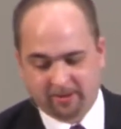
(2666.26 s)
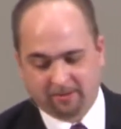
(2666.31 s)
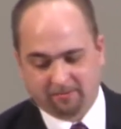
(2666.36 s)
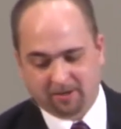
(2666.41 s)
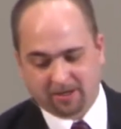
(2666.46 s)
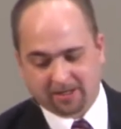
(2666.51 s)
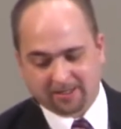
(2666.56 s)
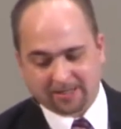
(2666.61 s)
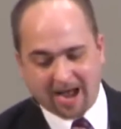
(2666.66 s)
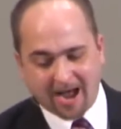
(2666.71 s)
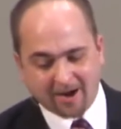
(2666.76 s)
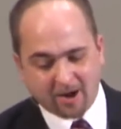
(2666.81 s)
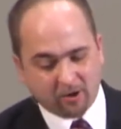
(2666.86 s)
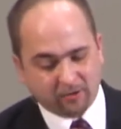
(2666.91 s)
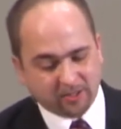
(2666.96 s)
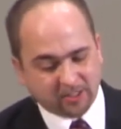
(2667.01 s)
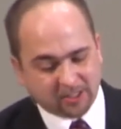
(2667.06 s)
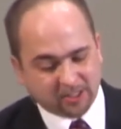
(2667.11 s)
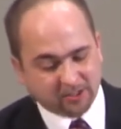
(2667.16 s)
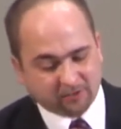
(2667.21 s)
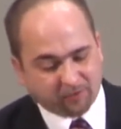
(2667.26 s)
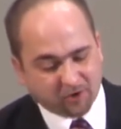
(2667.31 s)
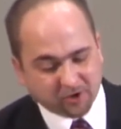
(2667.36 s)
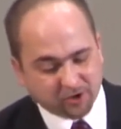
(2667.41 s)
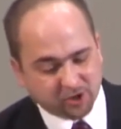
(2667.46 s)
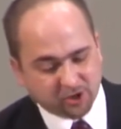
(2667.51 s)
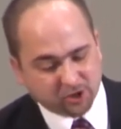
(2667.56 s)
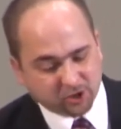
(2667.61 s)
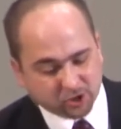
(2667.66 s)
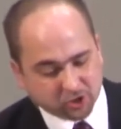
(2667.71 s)
Because I know that this
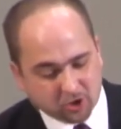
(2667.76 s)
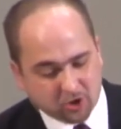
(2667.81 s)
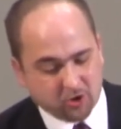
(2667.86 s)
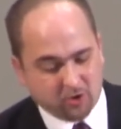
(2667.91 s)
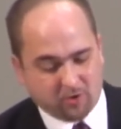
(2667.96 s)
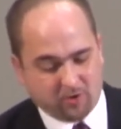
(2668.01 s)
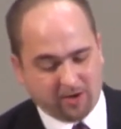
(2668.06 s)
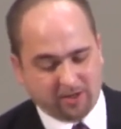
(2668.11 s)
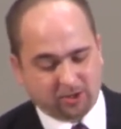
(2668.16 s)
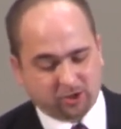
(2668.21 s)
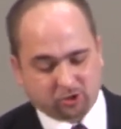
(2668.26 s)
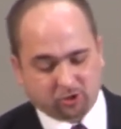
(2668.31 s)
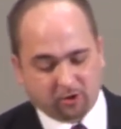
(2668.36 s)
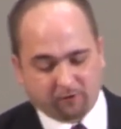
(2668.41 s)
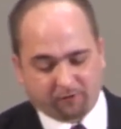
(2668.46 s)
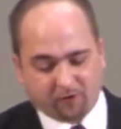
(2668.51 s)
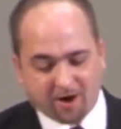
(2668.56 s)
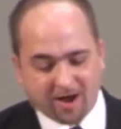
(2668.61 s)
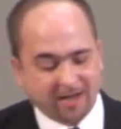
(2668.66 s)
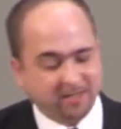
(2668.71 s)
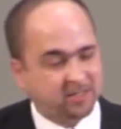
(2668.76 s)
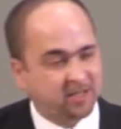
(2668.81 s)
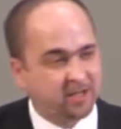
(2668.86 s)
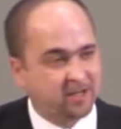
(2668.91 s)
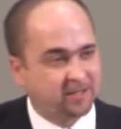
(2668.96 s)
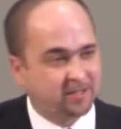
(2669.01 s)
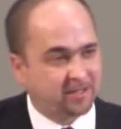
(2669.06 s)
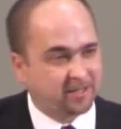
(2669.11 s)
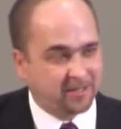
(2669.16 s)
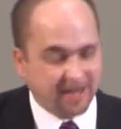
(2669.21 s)
verse is true, and it's true for us
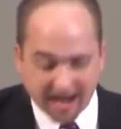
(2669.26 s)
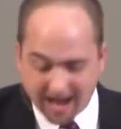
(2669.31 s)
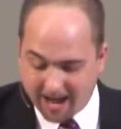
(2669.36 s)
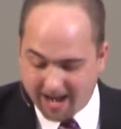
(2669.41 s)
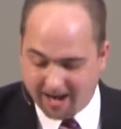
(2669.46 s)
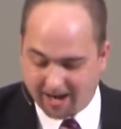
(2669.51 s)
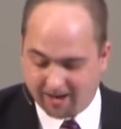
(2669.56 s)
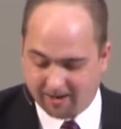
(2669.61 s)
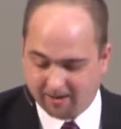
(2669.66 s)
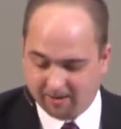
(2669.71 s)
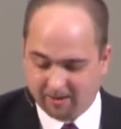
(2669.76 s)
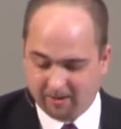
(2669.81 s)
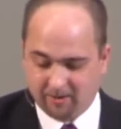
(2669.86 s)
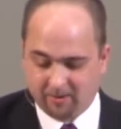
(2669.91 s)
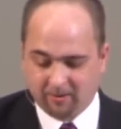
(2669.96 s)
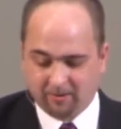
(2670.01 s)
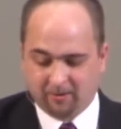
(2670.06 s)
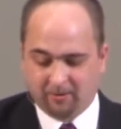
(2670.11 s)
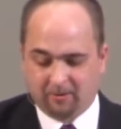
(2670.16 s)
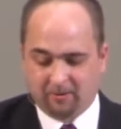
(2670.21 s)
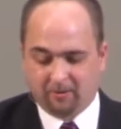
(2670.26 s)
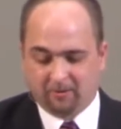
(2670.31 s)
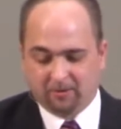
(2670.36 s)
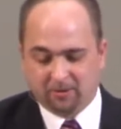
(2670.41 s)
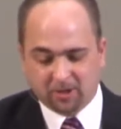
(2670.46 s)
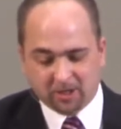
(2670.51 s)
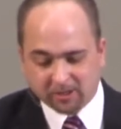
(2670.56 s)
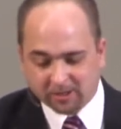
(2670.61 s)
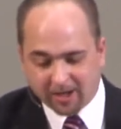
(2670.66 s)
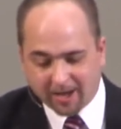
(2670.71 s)
today.
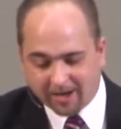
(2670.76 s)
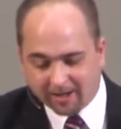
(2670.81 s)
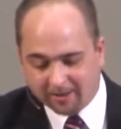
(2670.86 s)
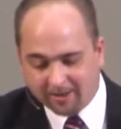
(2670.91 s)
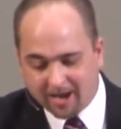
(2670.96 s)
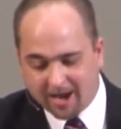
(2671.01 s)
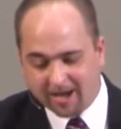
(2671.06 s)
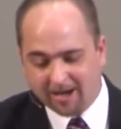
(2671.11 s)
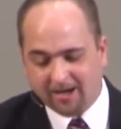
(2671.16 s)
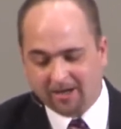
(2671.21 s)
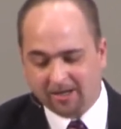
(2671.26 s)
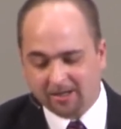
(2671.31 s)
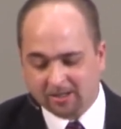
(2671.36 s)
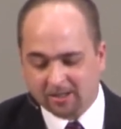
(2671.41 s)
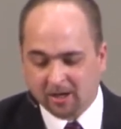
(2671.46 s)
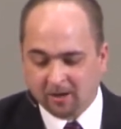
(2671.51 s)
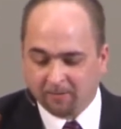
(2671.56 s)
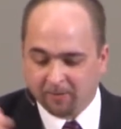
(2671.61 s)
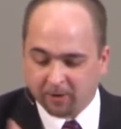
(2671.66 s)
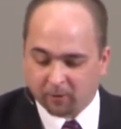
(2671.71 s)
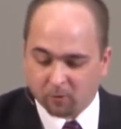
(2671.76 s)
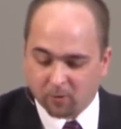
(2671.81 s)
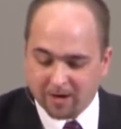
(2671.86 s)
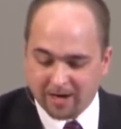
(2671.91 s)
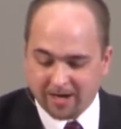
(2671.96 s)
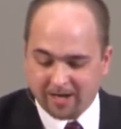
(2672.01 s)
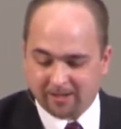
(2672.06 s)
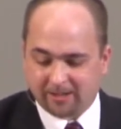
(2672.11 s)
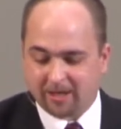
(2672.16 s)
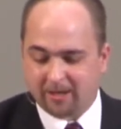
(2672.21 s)
Just like then, it is the
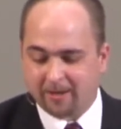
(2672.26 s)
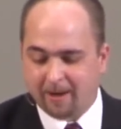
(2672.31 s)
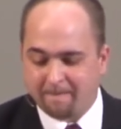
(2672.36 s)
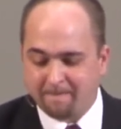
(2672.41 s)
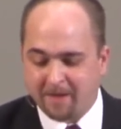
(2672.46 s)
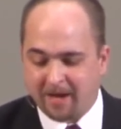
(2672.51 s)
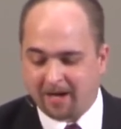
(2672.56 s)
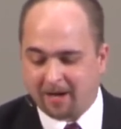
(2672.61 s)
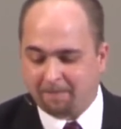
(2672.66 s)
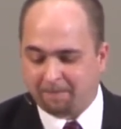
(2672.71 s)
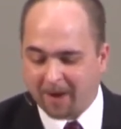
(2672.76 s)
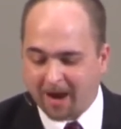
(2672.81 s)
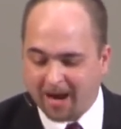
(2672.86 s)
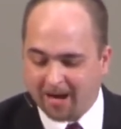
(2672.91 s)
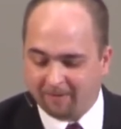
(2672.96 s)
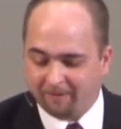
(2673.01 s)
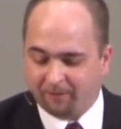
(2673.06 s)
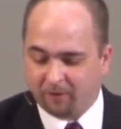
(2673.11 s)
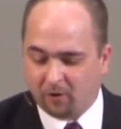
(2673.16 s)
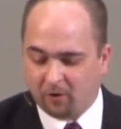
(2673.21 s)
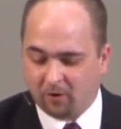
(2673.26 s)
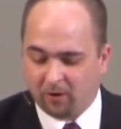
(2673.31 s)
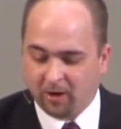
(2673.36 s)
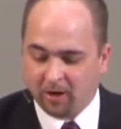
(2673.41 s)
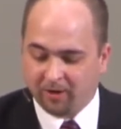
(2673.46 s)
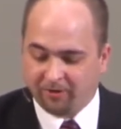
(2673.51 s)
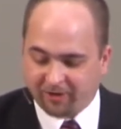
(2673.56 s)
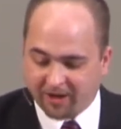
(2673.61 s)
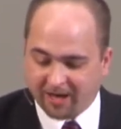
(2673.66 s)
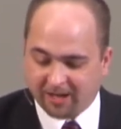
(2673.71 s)
reason that many painful
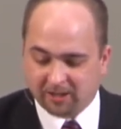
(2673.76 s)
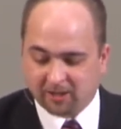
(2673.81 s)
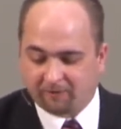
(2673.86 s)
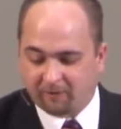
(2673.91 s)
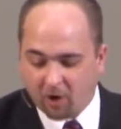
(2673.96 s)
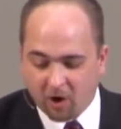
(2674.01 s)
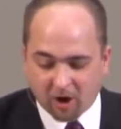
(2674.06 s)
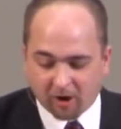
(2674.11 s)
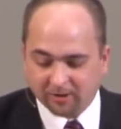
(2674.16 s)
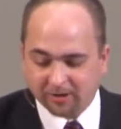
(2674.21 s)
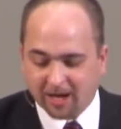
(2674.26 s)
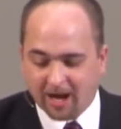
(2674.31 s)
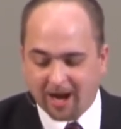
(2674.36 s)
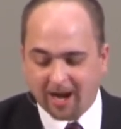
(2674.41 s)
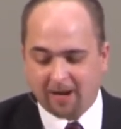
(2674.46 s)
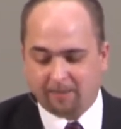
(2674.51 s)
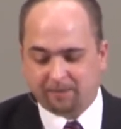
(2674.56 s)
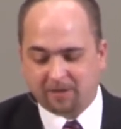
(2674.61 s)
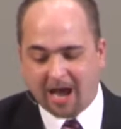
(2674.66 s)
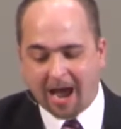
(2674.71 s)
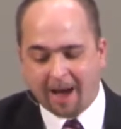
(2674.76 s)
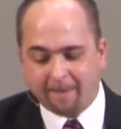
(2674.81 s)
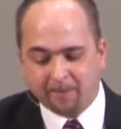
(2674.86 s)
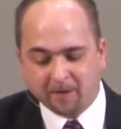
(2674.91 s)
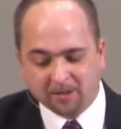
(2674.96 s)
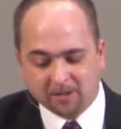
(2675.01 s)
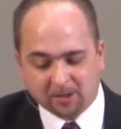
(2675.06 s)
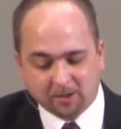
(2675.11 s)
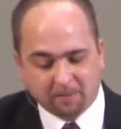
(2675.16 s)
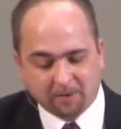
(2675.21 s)
things of all types
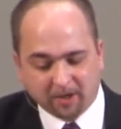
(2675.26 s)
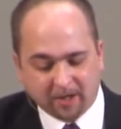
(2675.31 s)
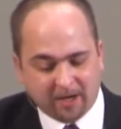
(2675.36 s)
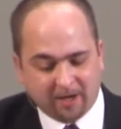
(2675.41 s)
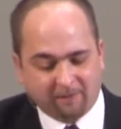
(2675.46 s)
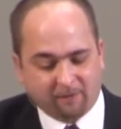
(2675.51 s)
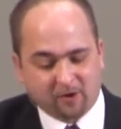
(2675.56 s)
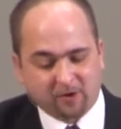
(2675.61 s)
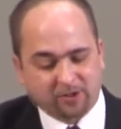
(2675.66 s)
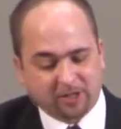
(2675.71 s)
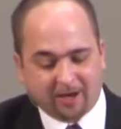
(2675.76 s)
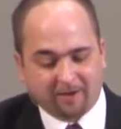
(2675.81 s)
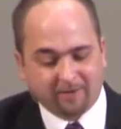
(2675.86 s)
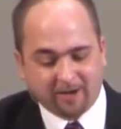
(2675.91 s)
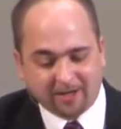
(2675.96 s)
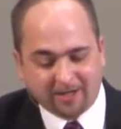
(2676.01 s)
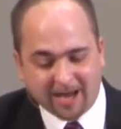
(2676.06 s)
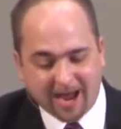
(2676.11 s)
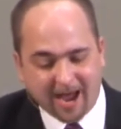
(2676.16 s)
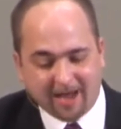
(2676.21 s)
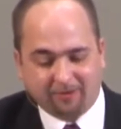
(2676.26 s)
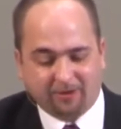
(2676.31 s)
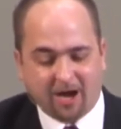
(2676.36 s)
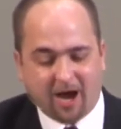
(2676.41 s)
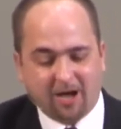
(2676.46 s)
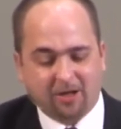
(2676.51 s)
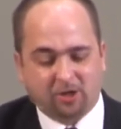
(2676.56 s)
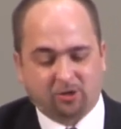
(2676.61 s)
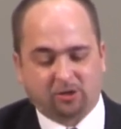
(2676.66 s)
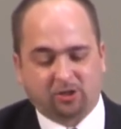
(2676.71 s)
happens to believers, even death.
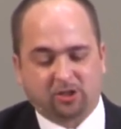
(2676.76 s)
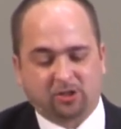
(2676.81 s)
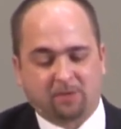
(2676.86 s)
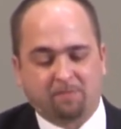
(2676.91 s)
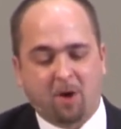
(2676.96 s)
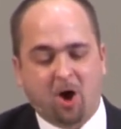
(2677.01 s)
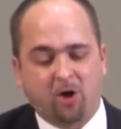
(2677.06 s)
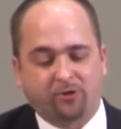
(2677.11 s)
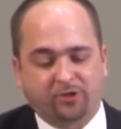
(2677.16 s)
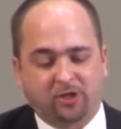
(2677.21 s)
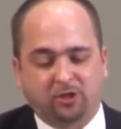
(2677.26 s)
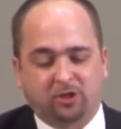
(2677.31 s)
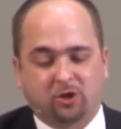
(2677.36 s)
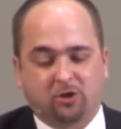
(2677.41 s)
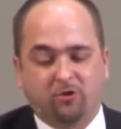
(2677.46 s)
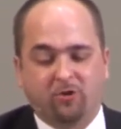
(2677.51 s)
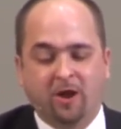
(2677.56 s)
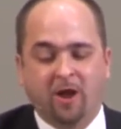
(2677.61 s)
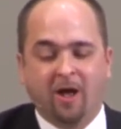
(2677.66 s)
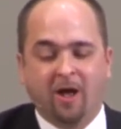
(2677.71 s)
God uses a multitude